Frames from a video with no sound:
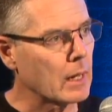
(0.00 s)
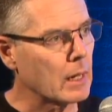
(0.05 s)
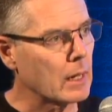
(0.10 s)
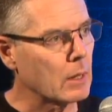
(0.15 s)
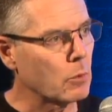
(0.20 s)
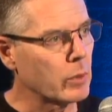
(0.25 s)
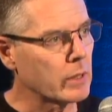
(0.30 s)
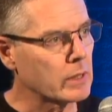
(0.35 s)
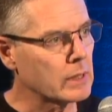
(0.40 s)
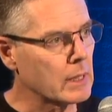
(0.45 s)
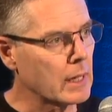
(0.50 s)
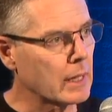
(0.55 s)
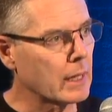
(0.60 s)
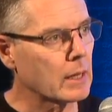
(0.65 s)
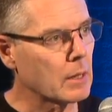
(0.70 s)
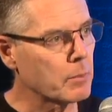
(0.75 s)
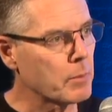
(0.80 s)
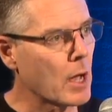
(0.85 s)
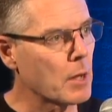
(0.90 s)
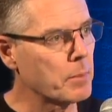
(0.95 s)
we're seeing
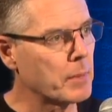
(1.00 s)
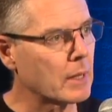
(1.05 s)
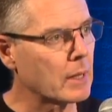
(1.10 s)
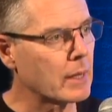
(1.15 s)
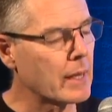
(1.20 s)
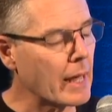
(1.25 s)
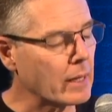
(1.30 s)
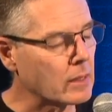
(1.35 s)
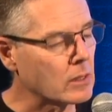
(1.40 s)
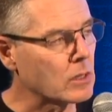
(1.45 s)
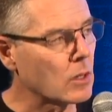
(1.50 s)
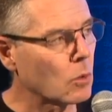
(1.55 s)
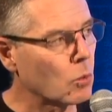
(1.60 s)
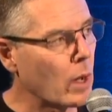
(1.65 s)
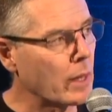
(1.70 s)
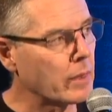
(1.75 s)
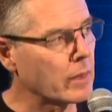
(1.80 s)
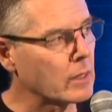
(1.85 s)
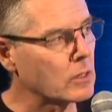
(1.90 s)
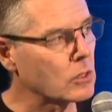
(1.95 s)
at the moment, that's the
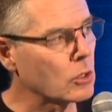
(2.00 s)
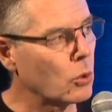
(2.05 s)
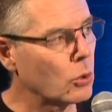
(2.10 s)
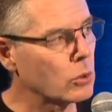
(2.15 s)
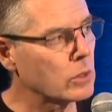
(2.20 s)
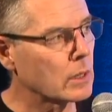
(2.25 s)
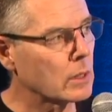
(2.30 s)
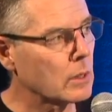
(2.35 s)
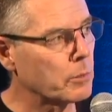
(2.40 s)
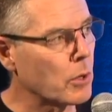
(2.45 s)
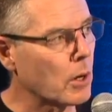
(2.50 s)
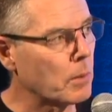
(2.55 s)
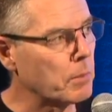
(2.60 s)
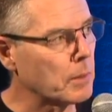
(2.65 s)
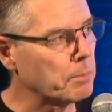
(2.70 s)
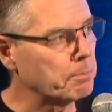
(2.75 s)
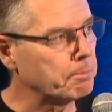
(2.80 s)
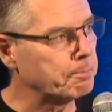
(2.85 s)
one that's causing the problem.